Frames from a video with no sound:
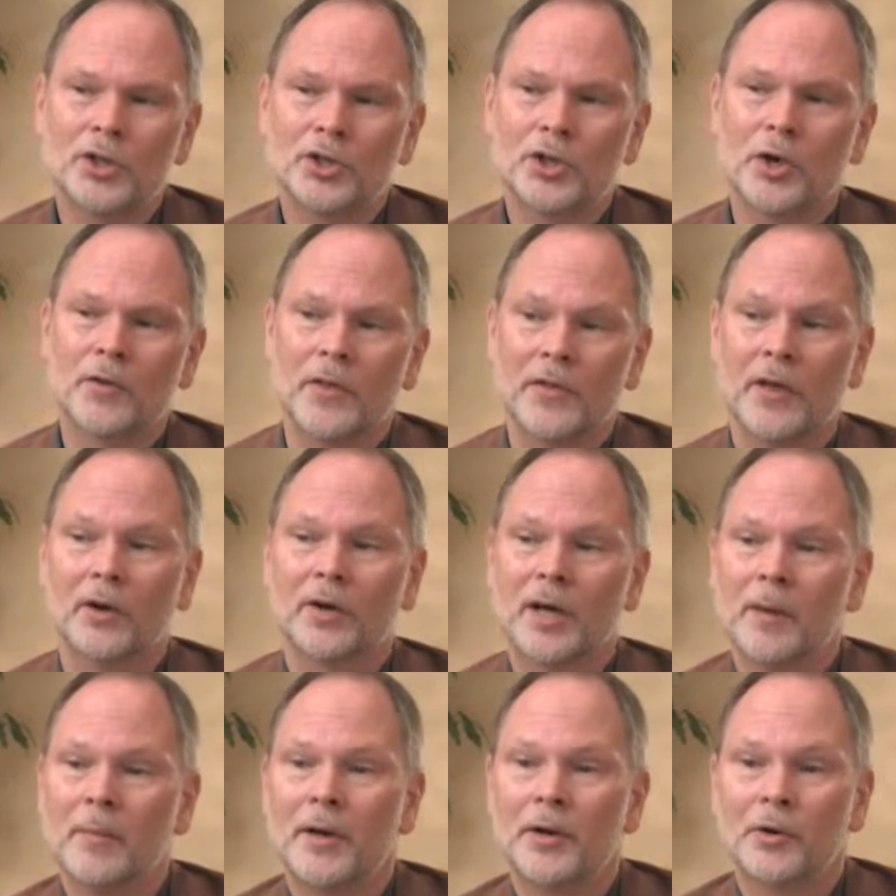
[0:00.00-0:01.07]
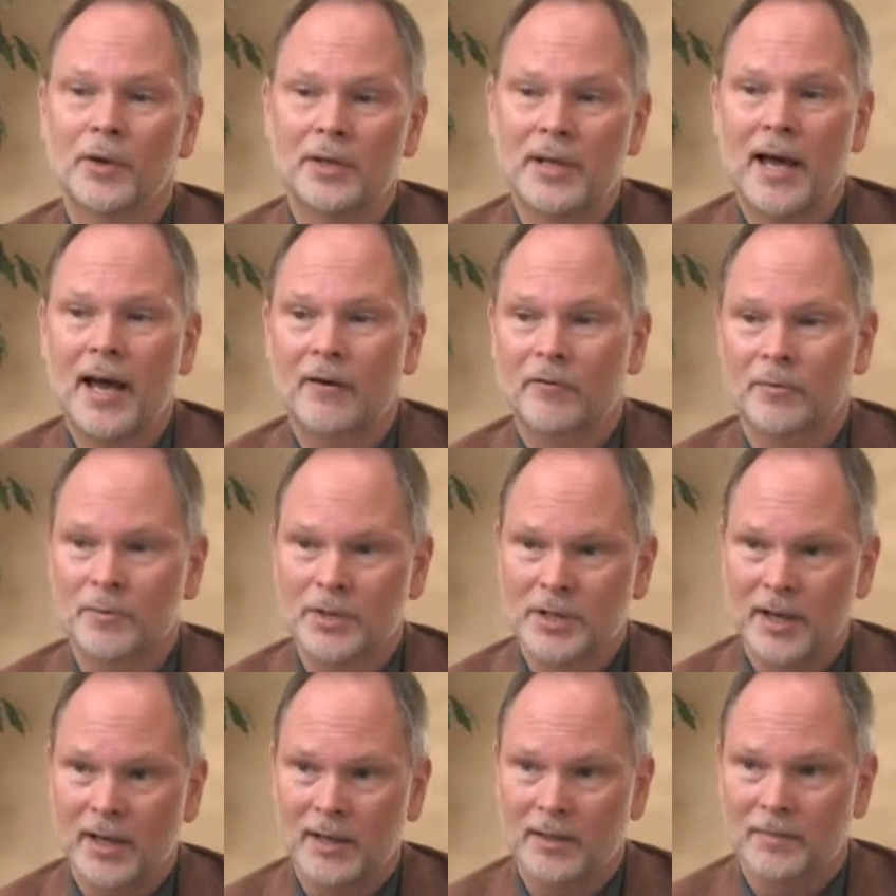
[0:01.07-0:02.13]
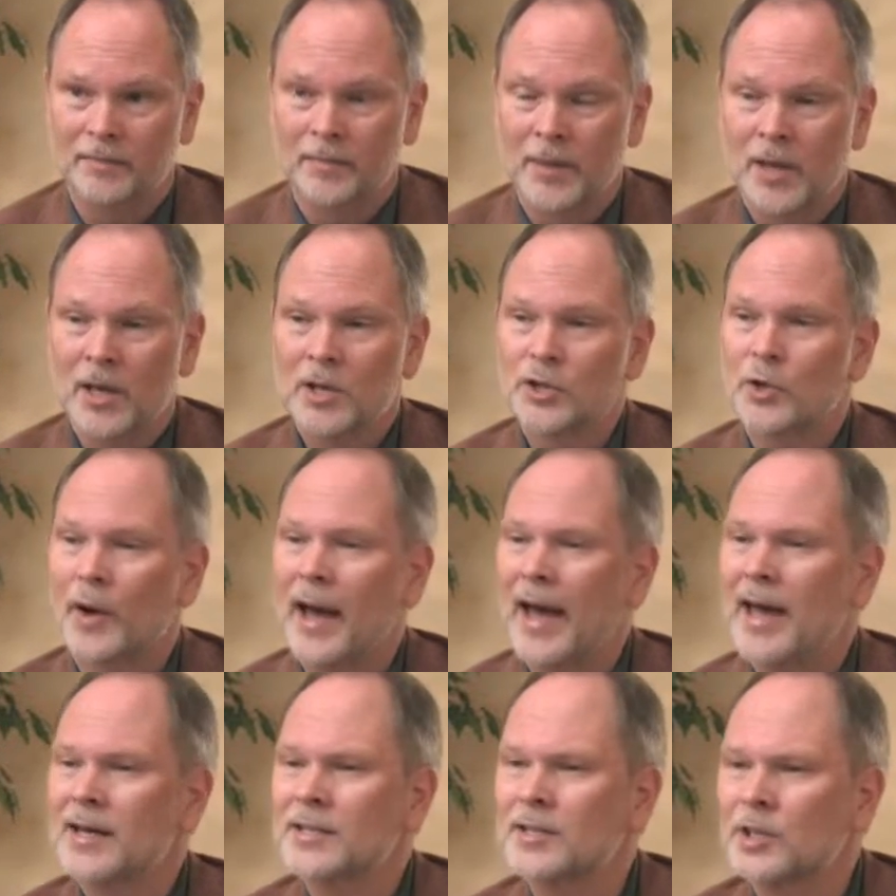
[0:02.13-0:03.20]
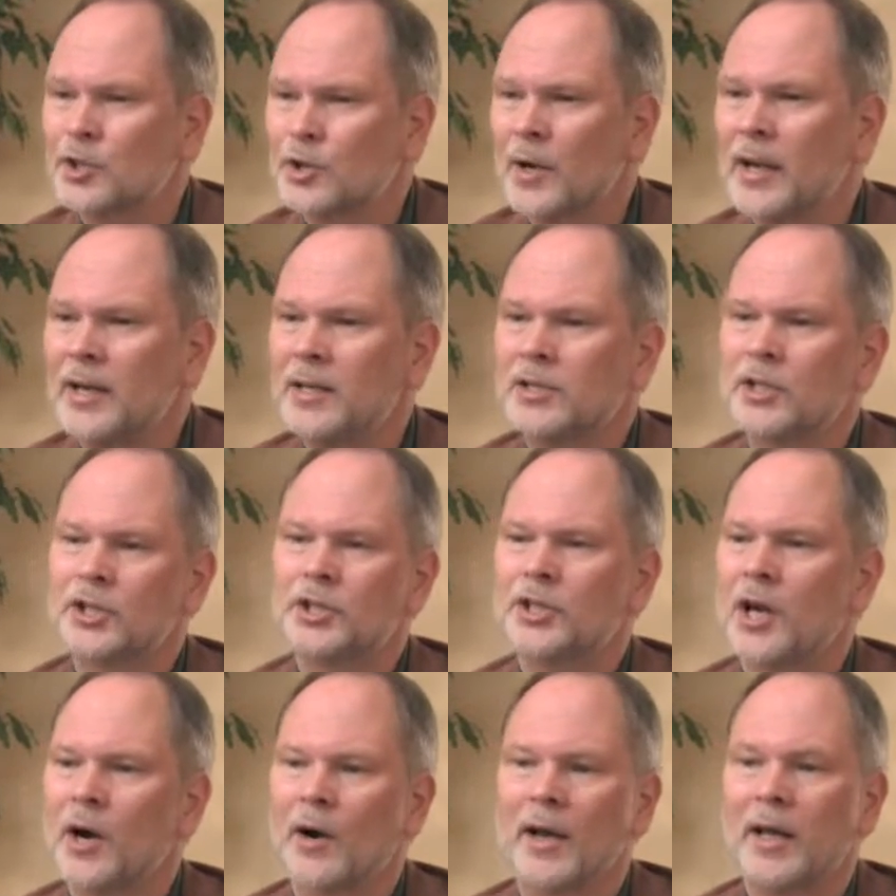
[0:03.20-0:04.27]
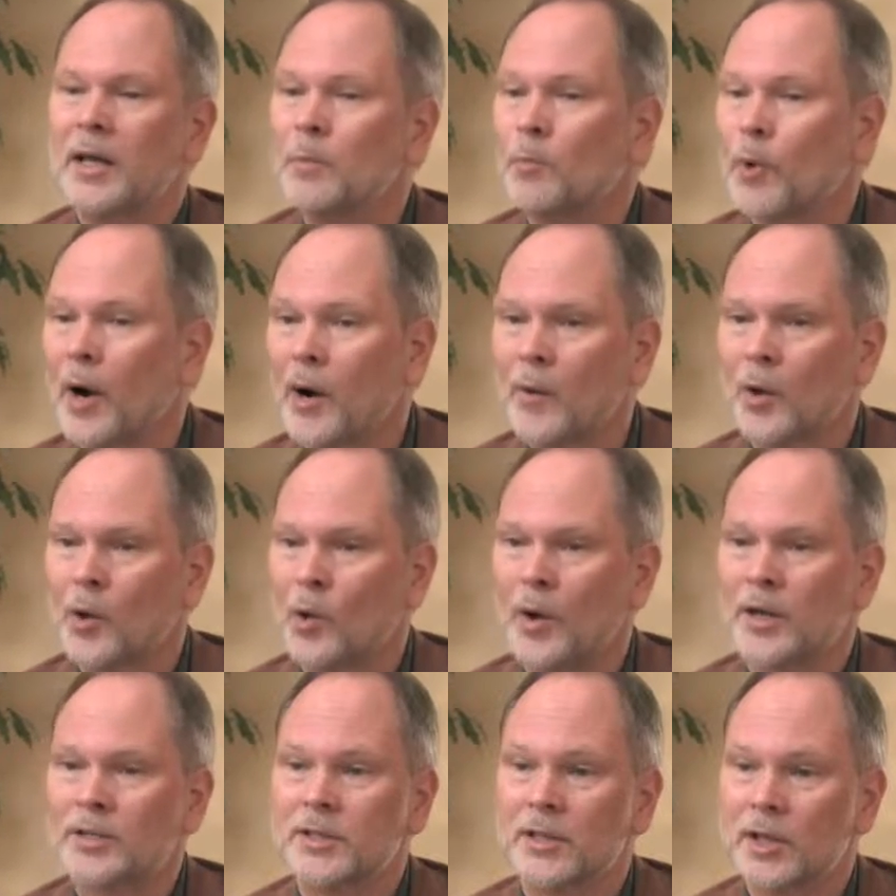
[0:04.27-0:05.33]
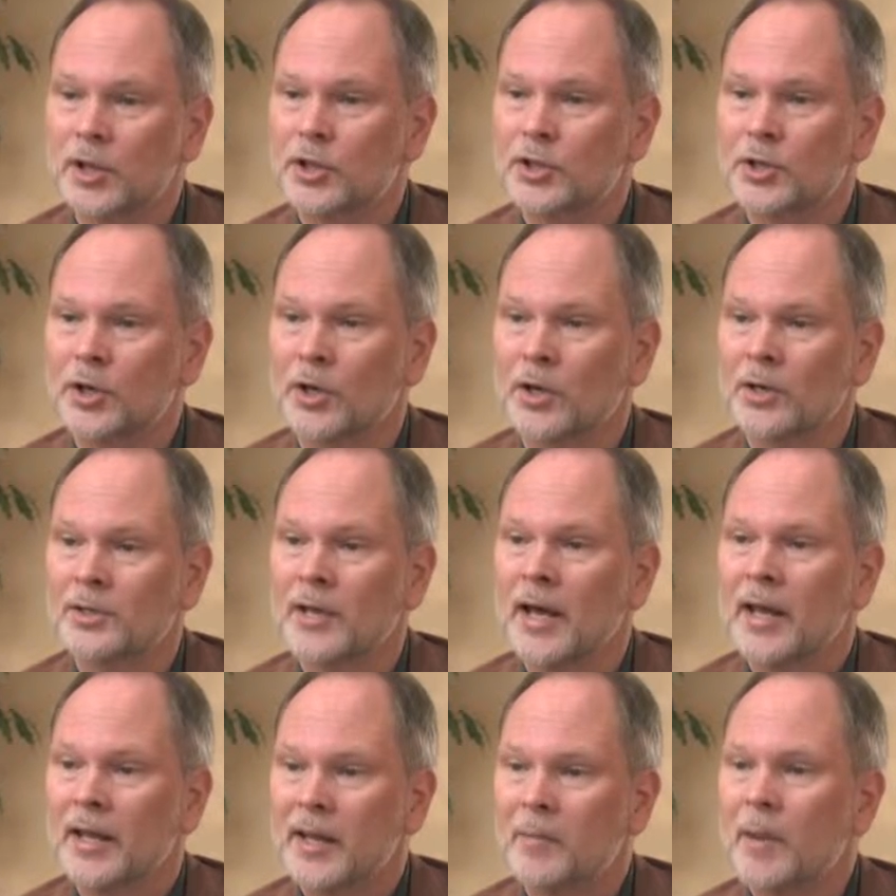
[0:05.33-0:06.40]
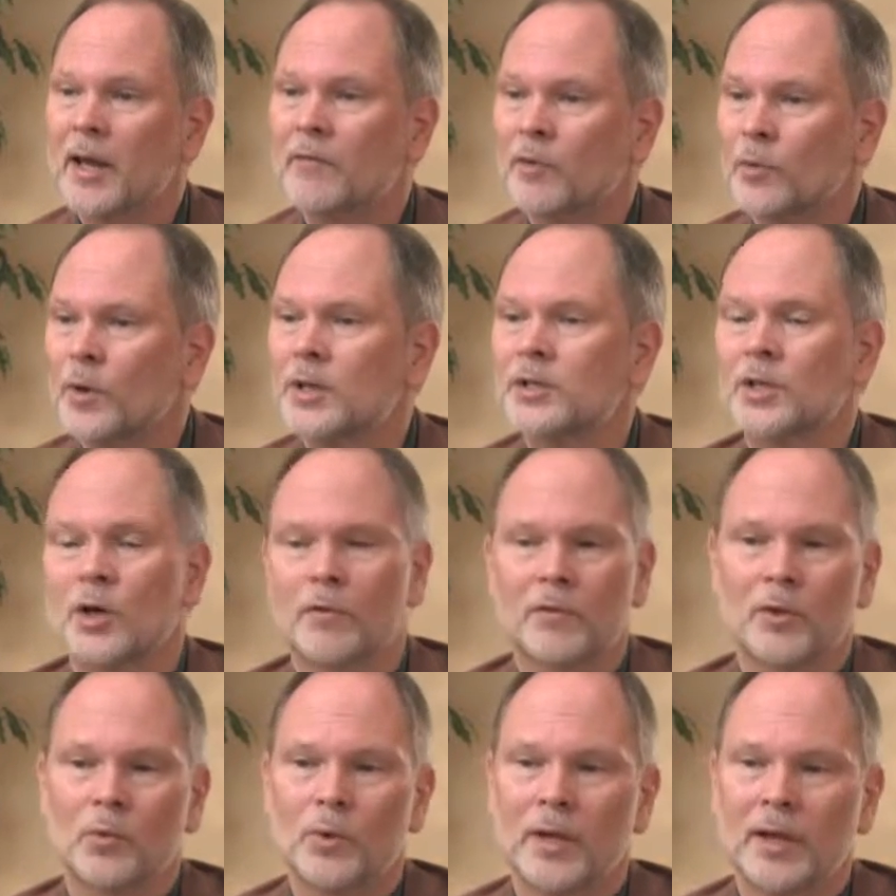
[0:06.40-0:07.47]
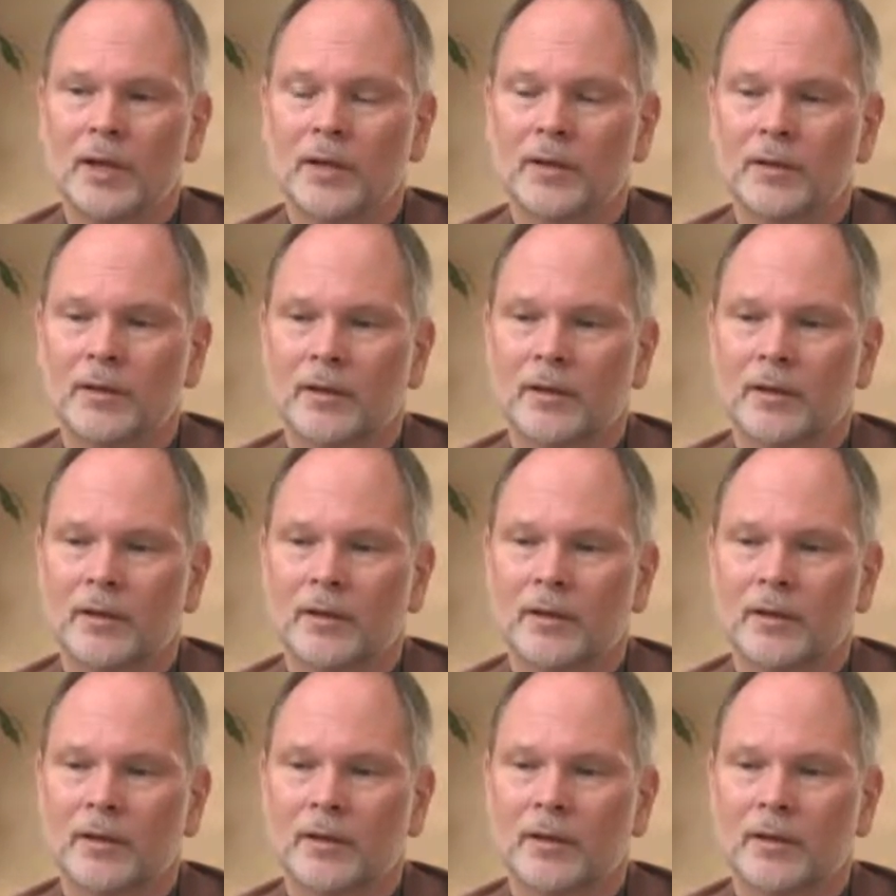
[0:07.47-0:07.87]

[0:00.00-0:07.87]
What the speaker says: assured that they'll come under attack from Satan. So ask the trainees to share any prayer requests and concerns that may have arisen over the week.